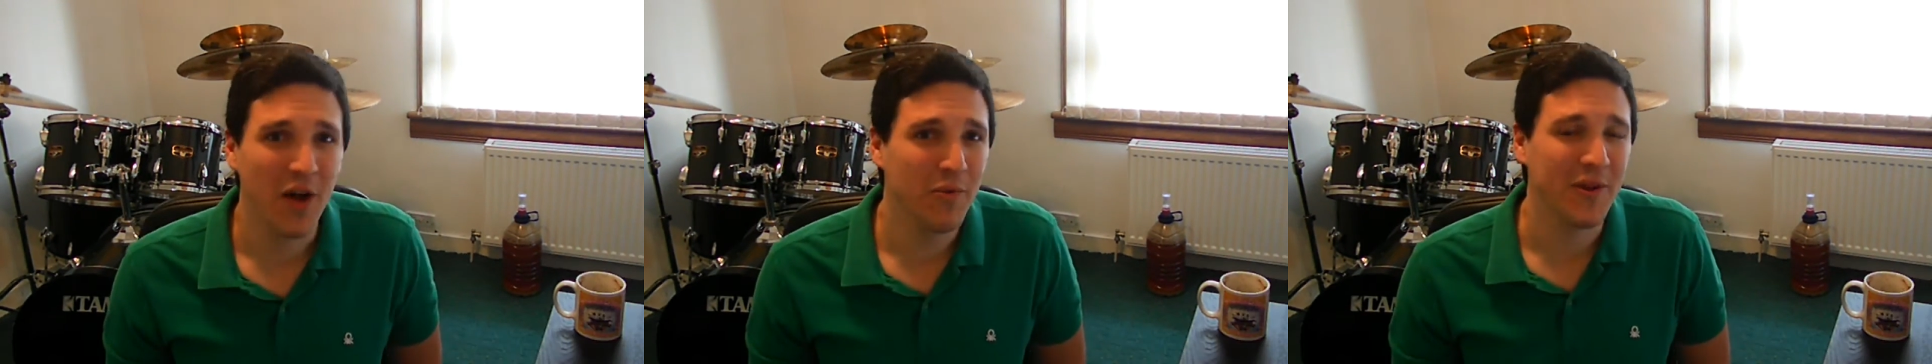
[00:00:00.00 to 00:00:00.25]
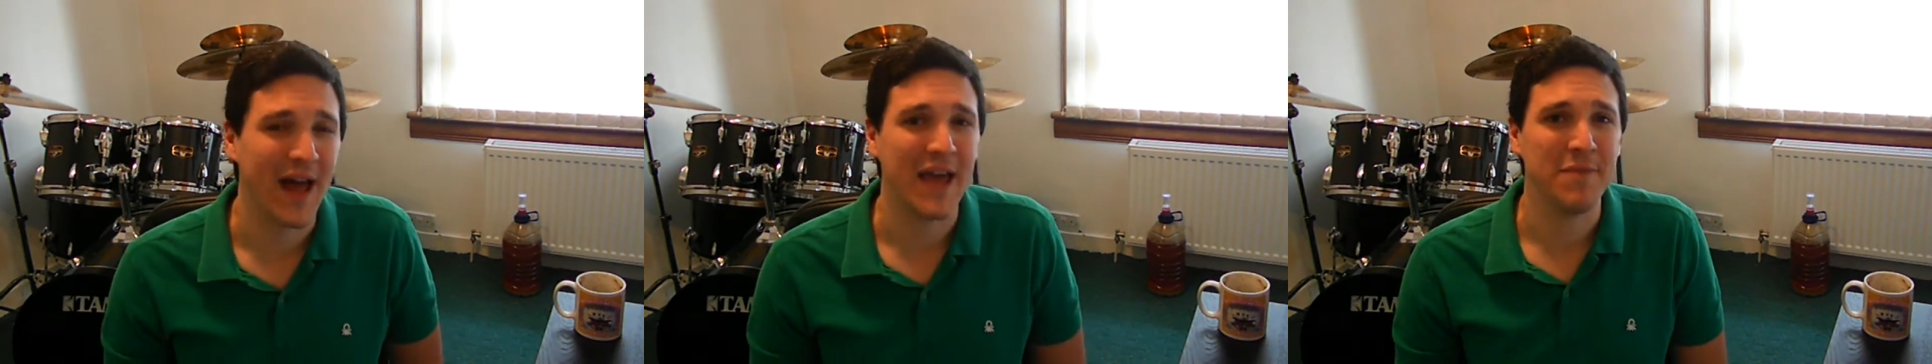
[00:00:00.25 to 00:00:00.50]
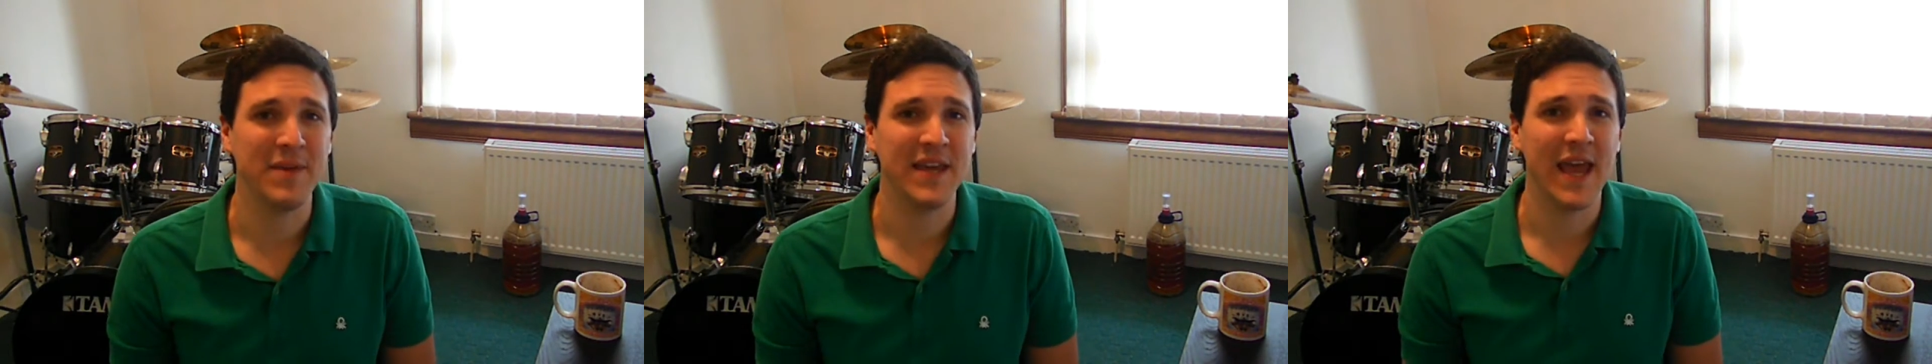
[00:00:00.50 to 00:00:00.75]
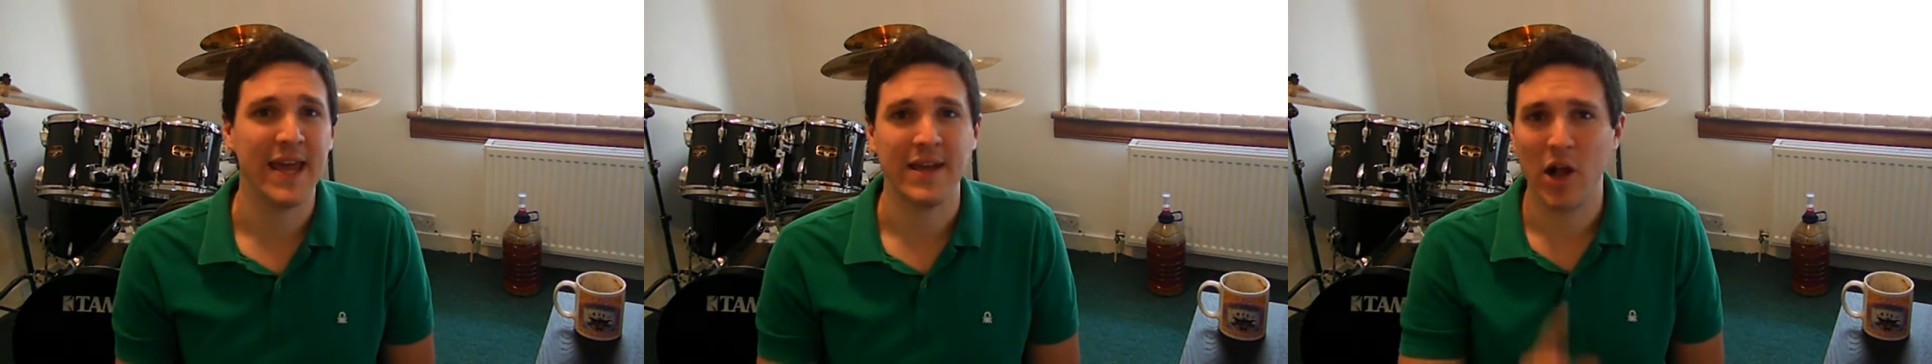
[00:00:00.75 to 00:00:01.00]
double
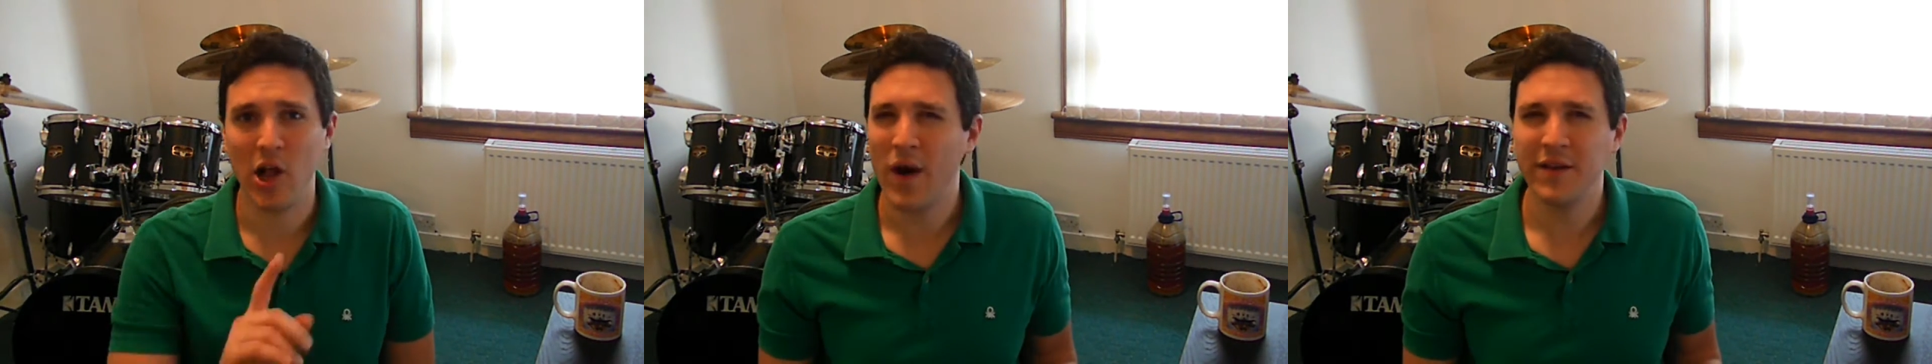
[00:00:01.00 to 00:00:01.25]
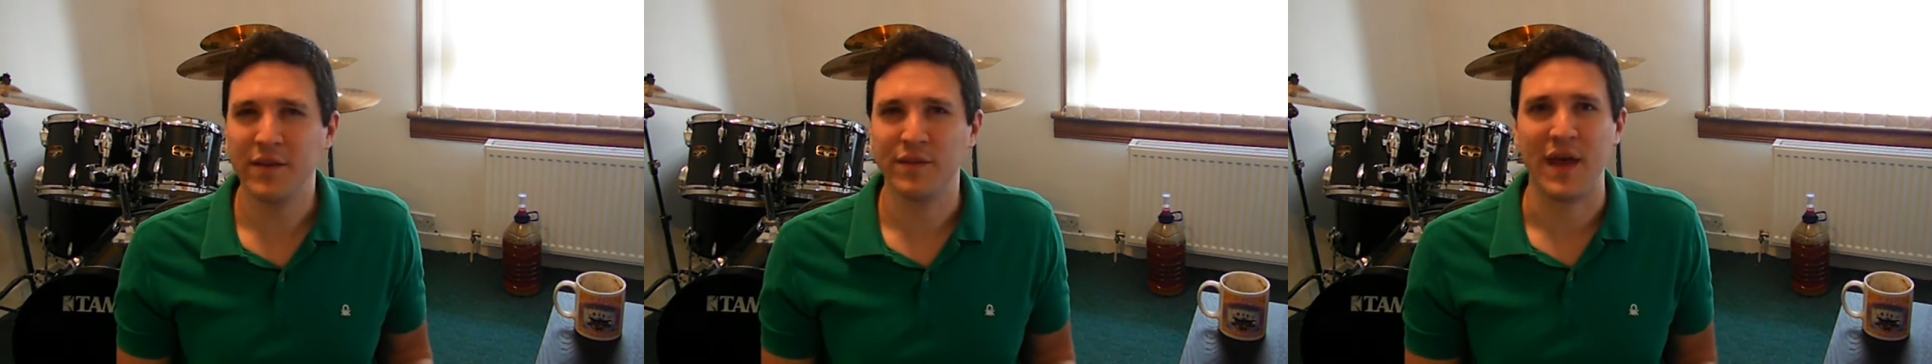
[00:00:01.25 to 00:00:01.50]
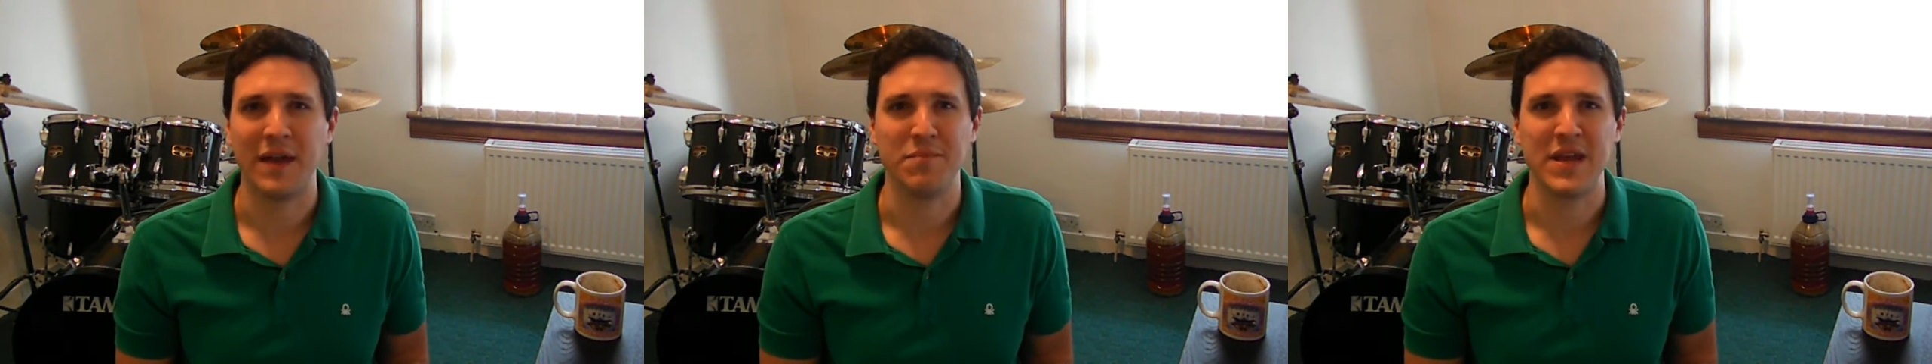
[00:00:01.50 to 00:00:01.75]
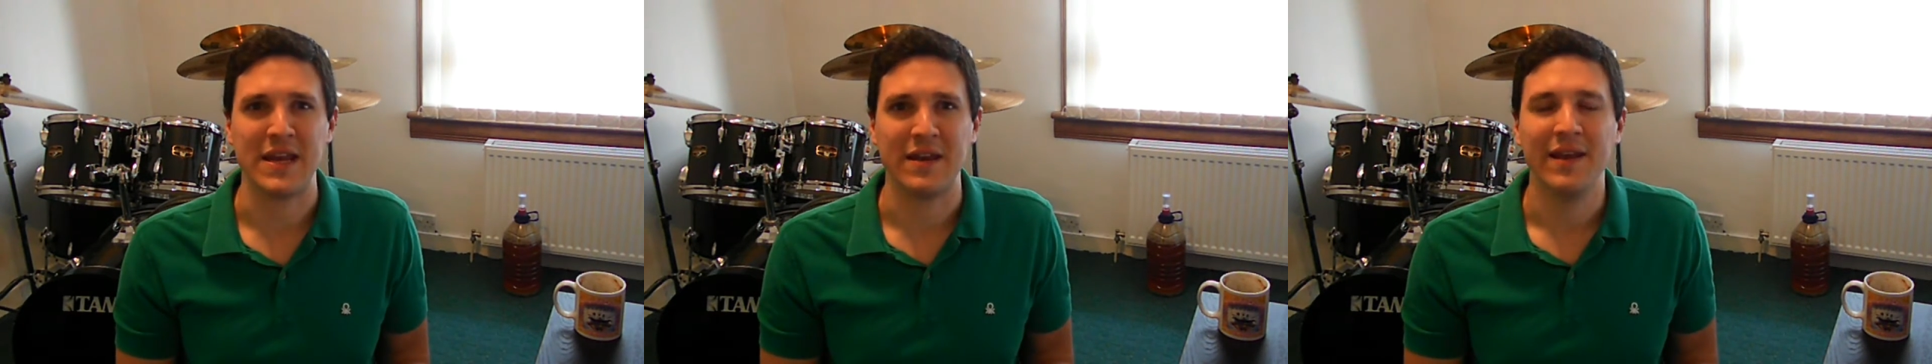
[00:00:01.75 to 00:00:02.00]
IPA, what does that
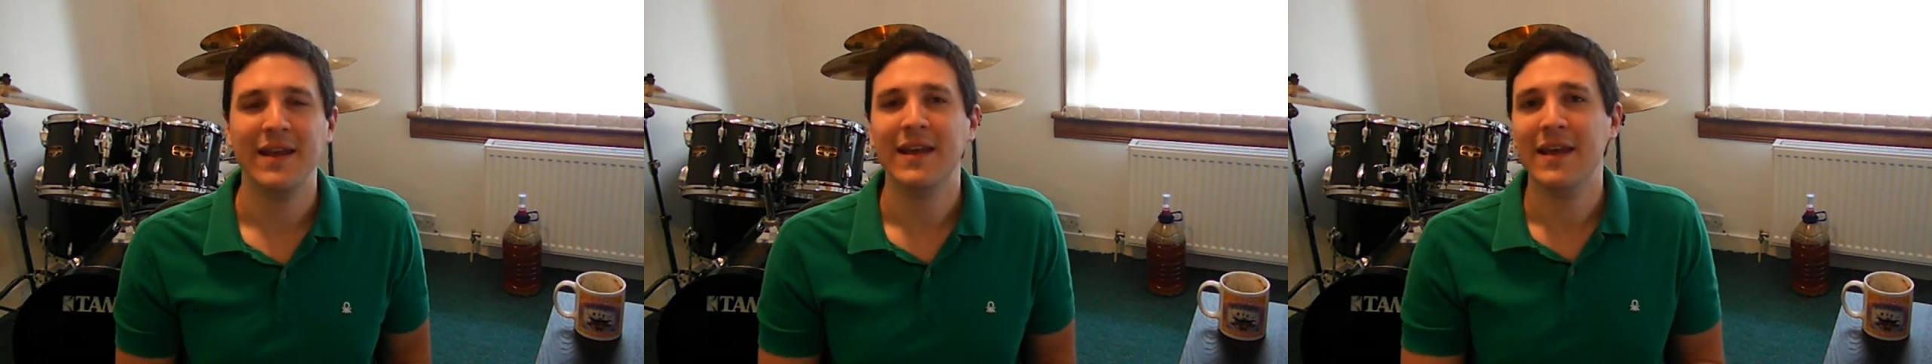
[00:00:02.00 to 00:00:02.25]
mean?